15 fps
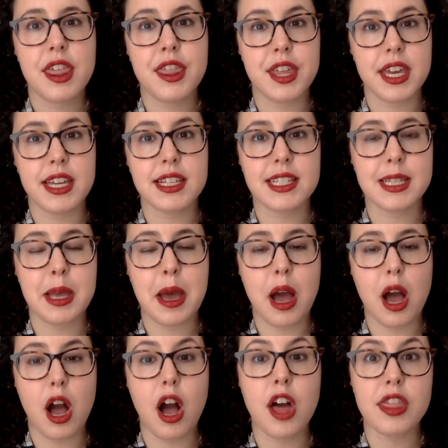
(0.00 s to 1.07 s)
Thinx
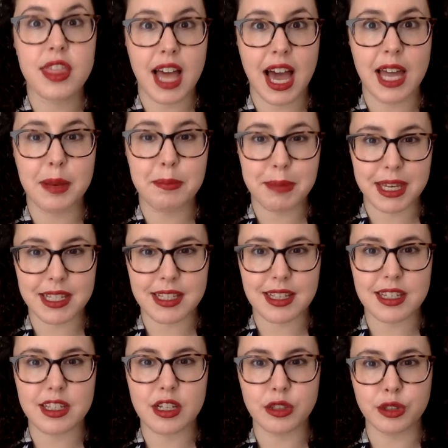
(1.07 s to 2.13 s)
on that
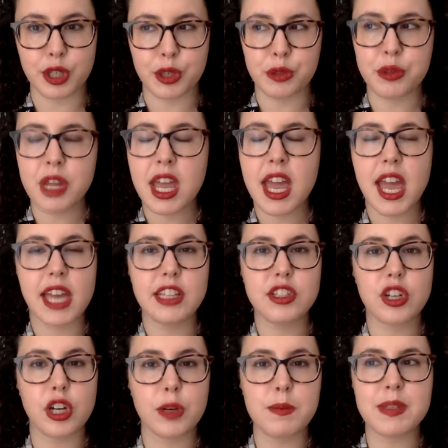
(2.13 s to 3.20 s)
basis alone. In
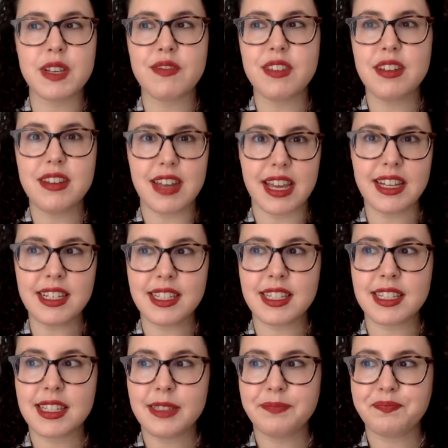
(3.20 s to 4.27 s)
terms of the
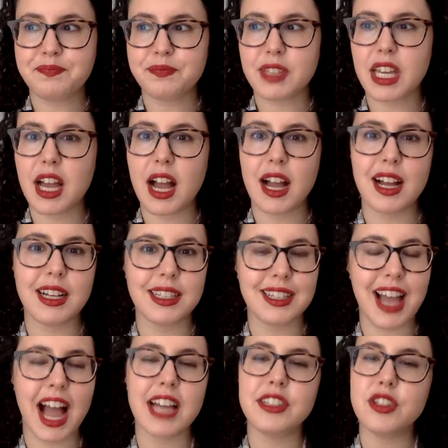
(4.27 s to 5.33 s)
Knix,
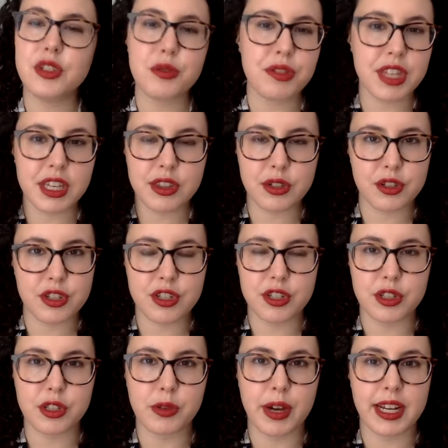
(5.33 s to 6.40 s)
I do think they're
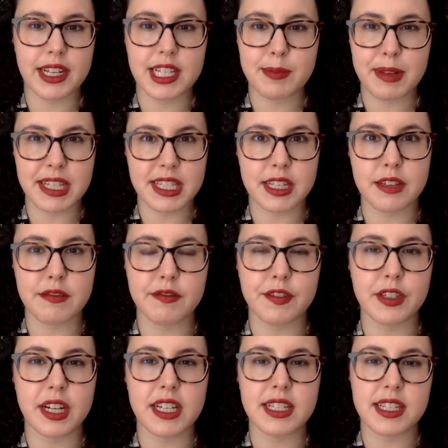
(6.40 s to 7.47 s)
still quite expensive
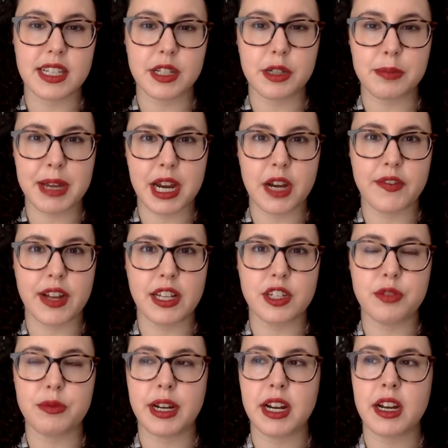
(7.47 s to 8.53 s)
for a single pair of
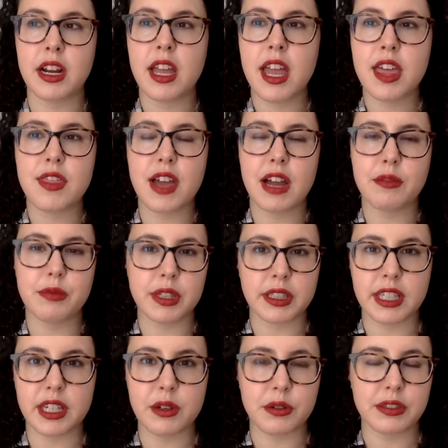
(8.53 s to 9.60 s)
underwear that
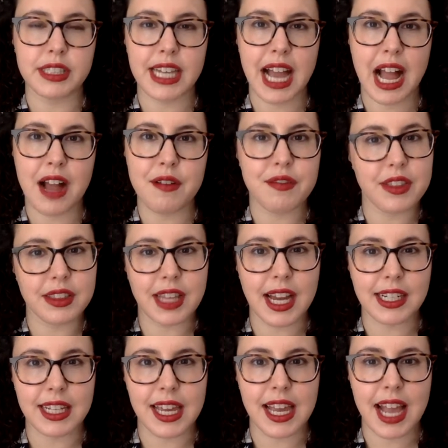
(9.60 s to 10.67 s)
really only have the
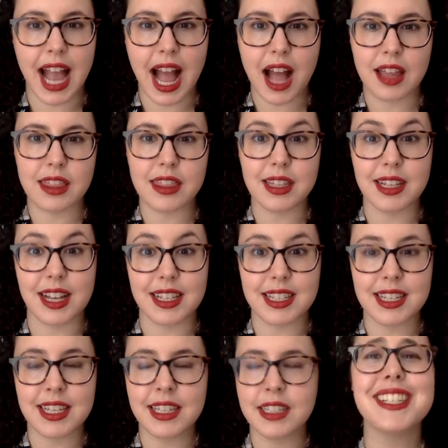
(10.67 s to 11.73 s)
lining at the
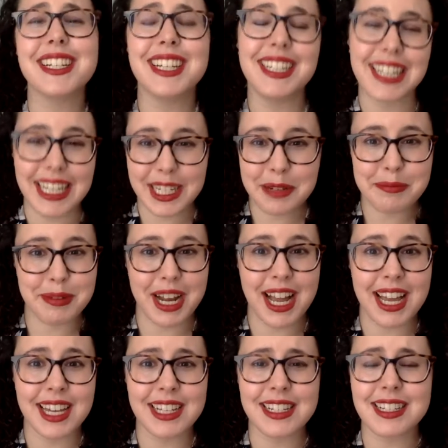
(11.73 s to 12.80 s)
gusset. It's a Canadian
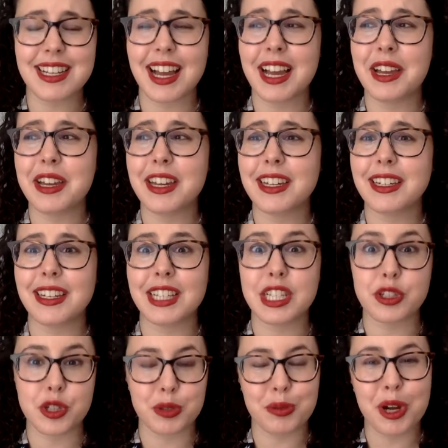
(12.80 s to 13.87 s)
brand, it's a
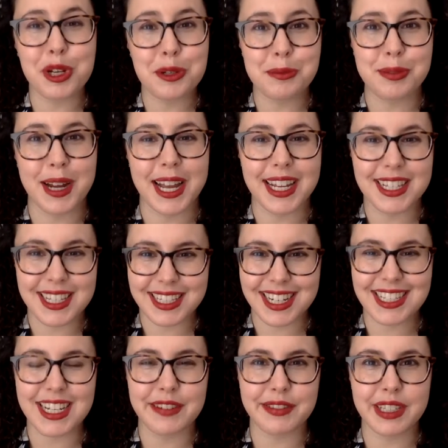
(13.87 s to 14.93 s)
Toronto brand, and
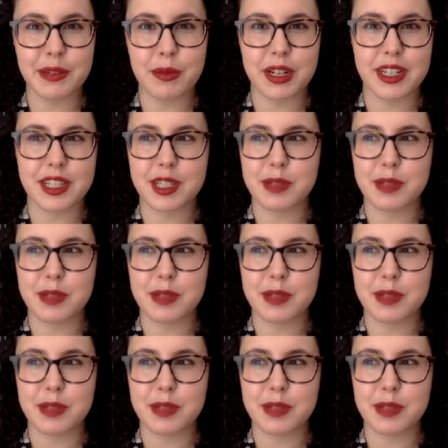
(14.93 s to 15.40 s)
I definitely want to